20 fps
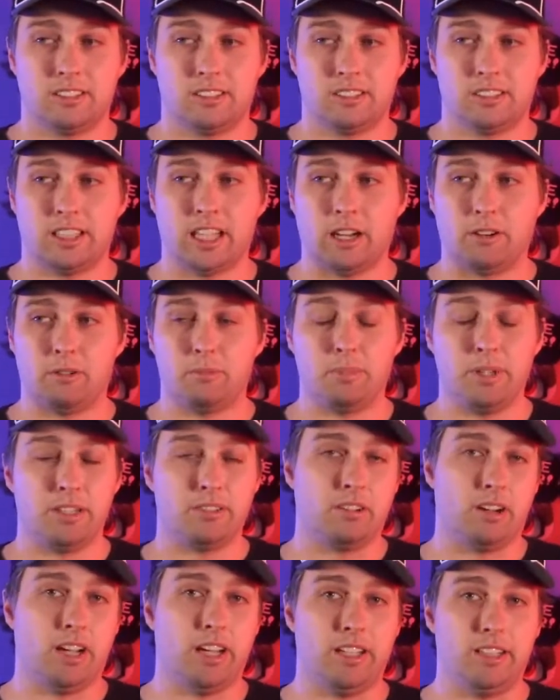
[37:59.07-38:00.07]
That would be
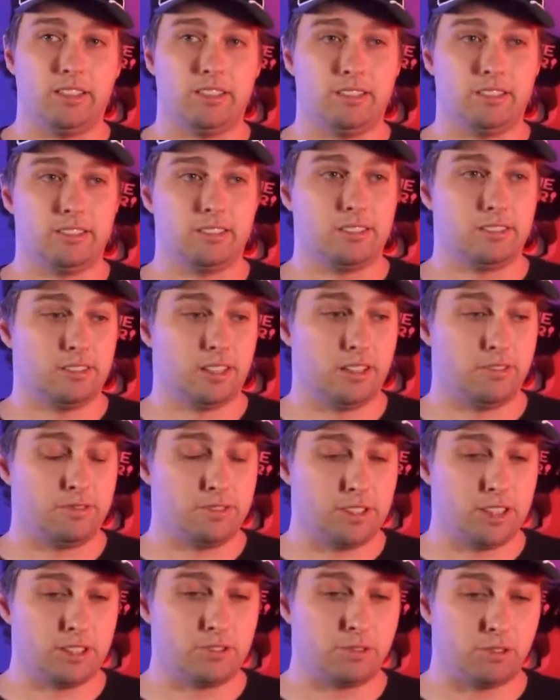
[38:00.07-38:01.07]
great
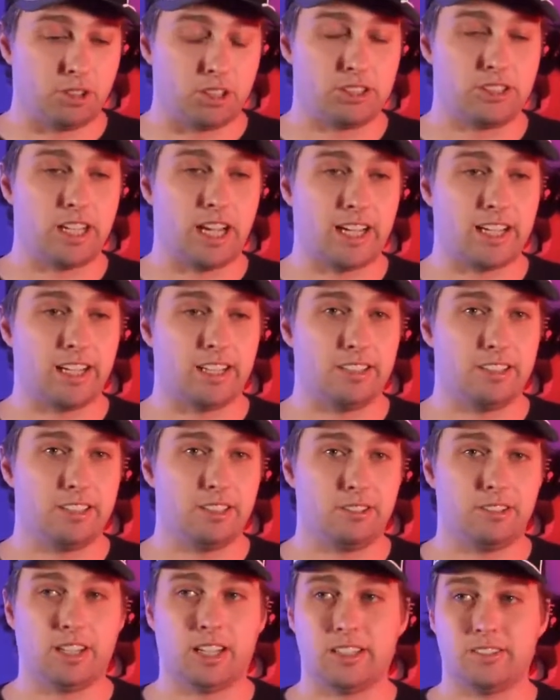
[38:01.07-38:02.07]
if just for a second
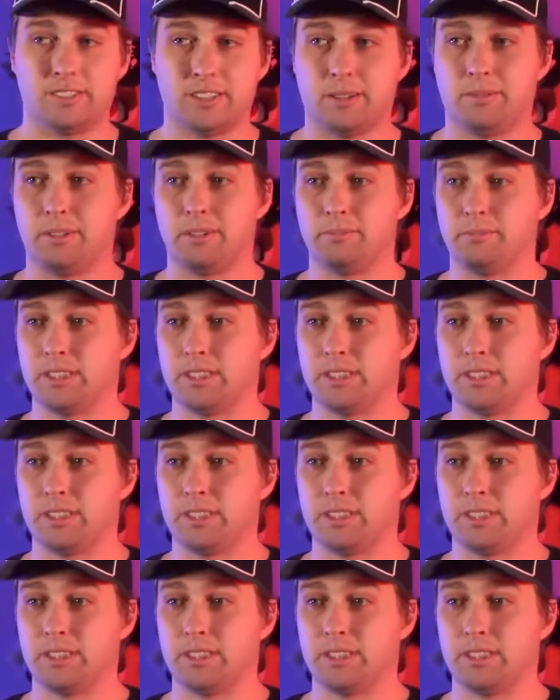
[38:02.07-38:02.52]
you thought of someone